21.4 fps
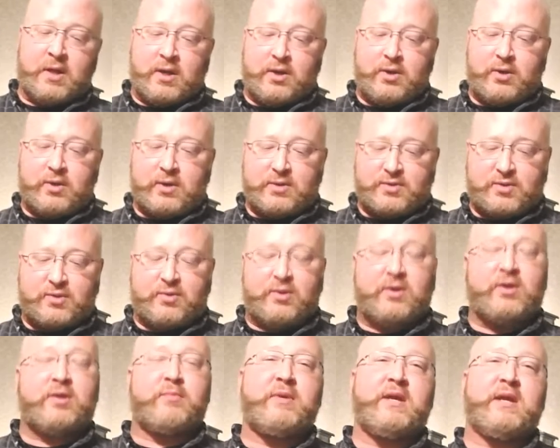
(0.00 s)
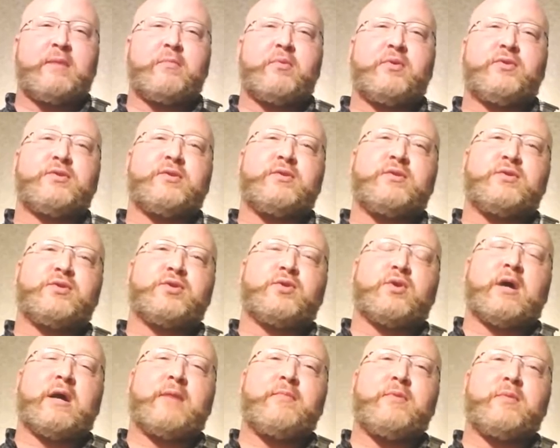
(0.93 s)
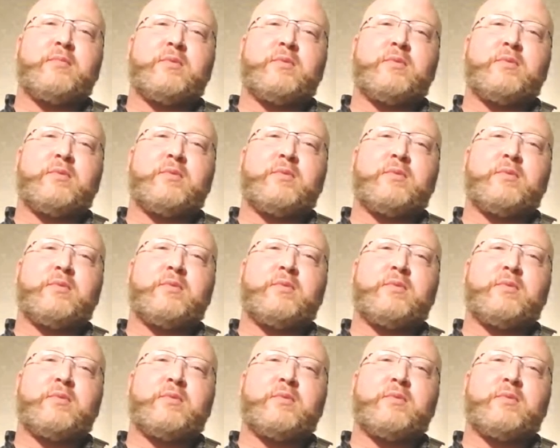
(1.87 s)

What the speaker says: you're also going to be able to describe the